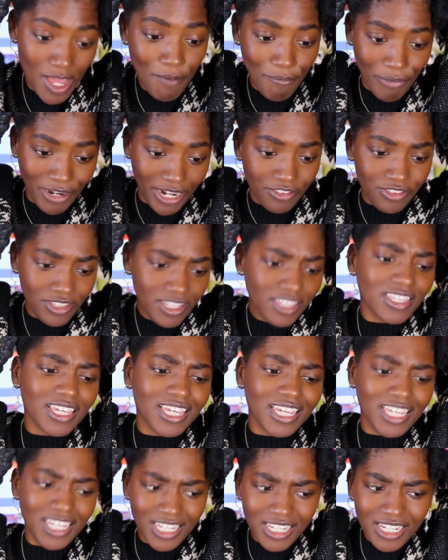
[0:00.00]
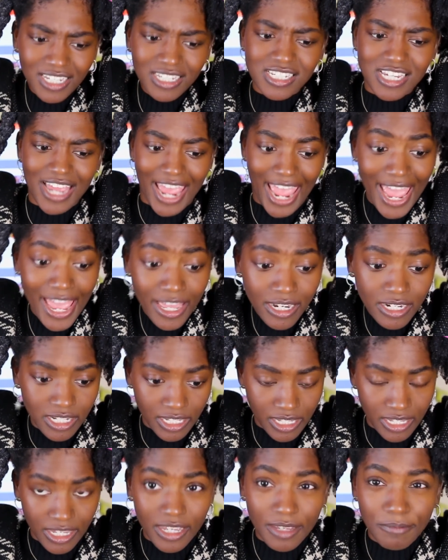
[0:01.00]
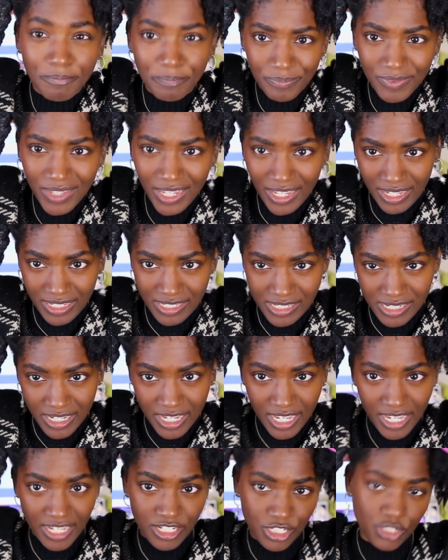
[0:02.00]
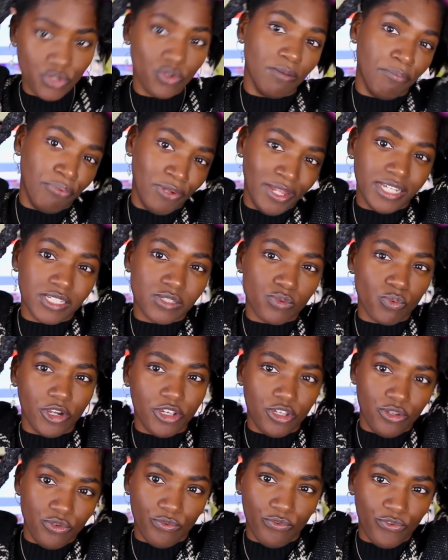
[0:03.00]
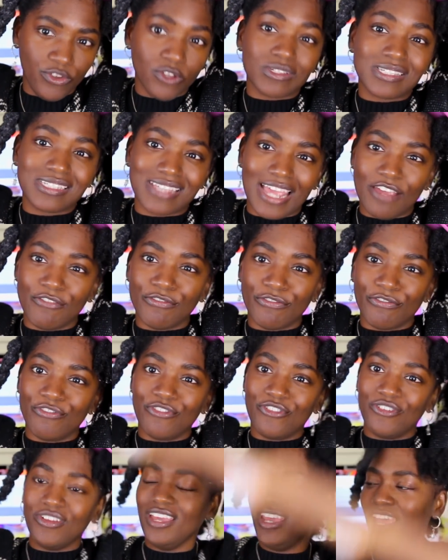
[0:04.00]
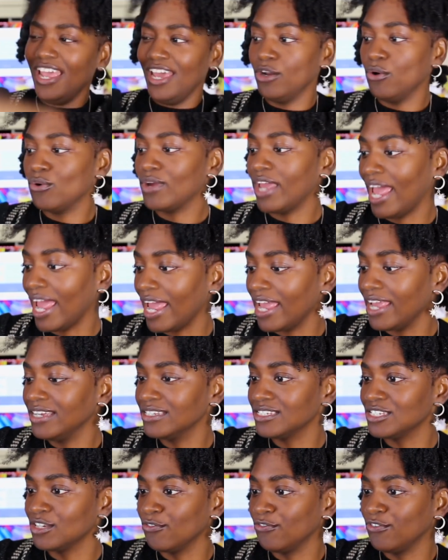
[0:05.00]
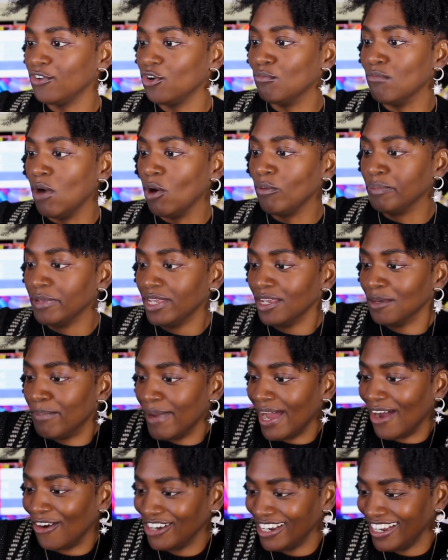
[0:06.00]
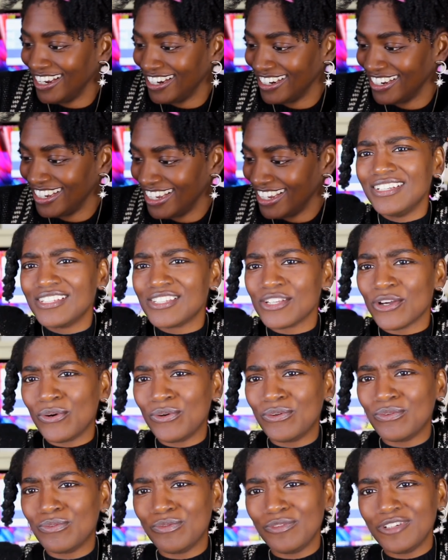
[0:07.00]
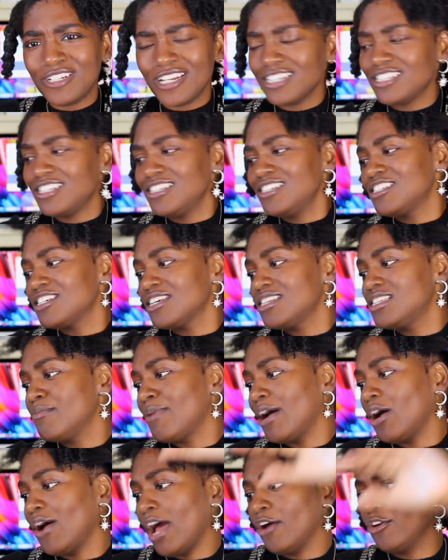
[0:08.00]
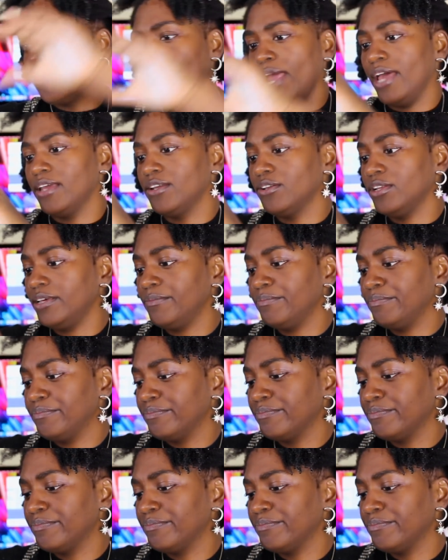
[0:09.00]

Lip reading: But I think the key to handling it is to get into a place where you feel safe and okay to feel mopey about it. So rejection is just about how you handle it.